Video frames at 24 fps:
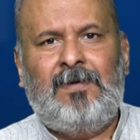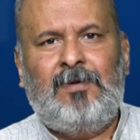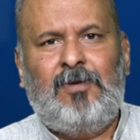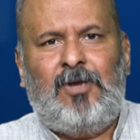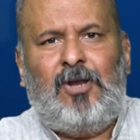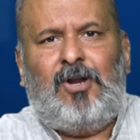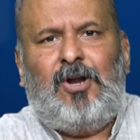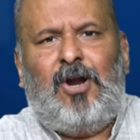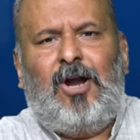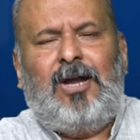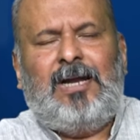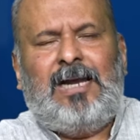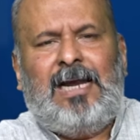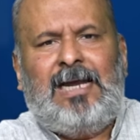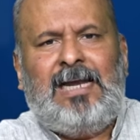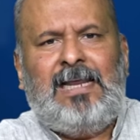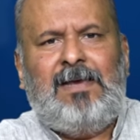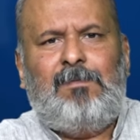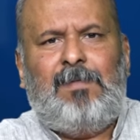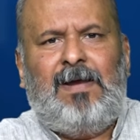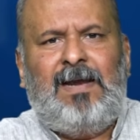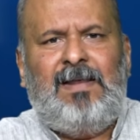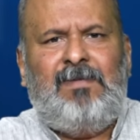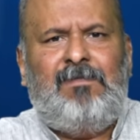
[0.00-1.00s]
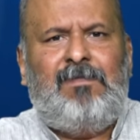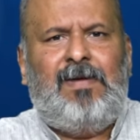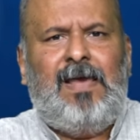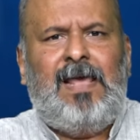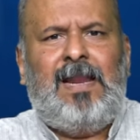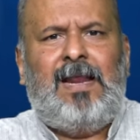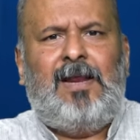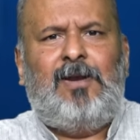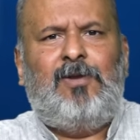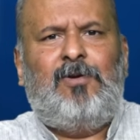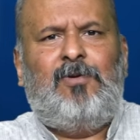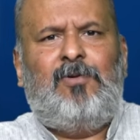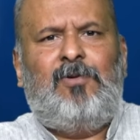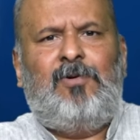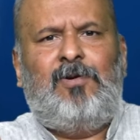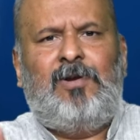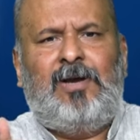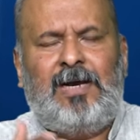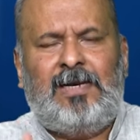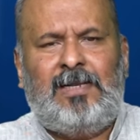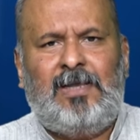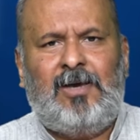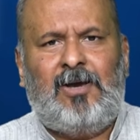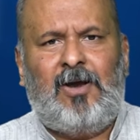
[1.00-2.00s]
You're not getting money. Where are you going to
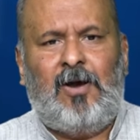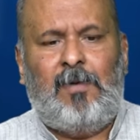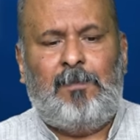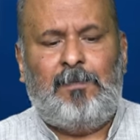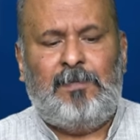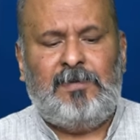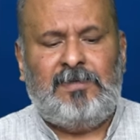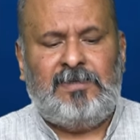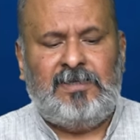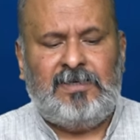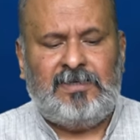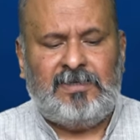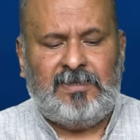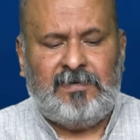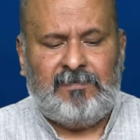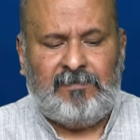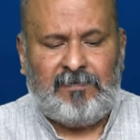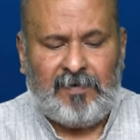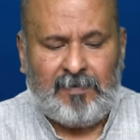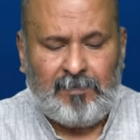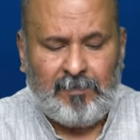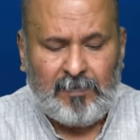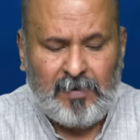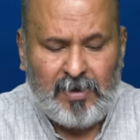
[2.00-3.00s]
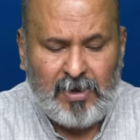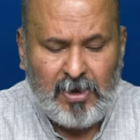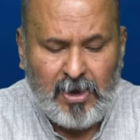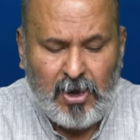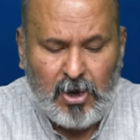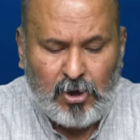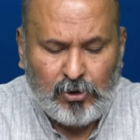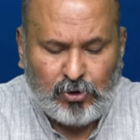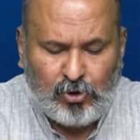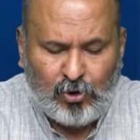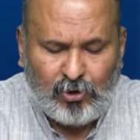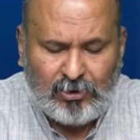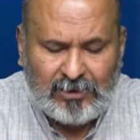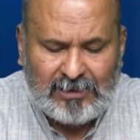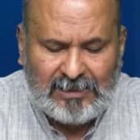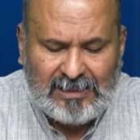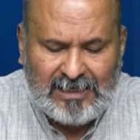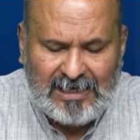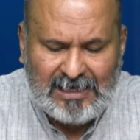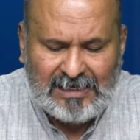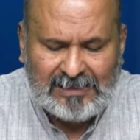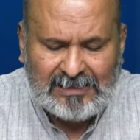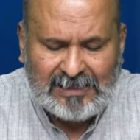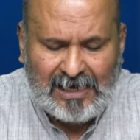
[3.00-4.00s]
get the compensation from? So
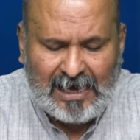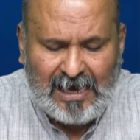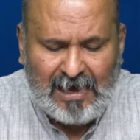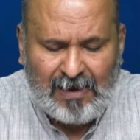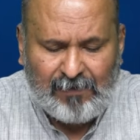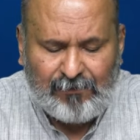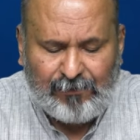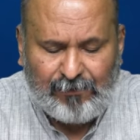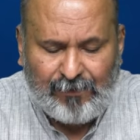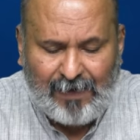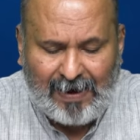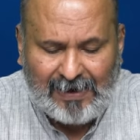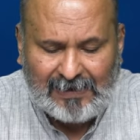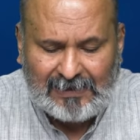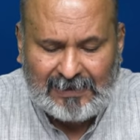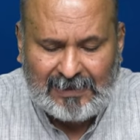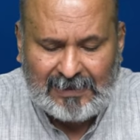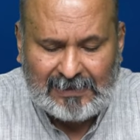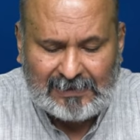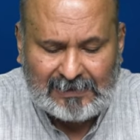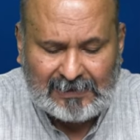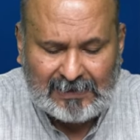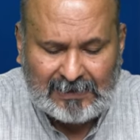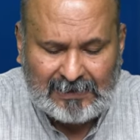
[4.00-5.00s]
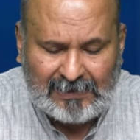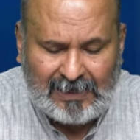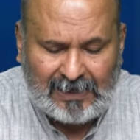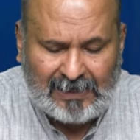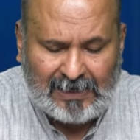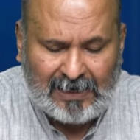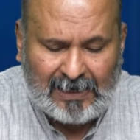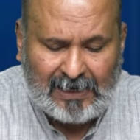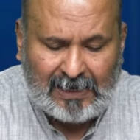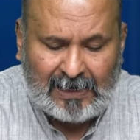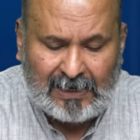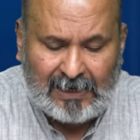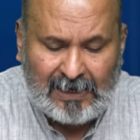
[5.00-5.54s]
these are factors that are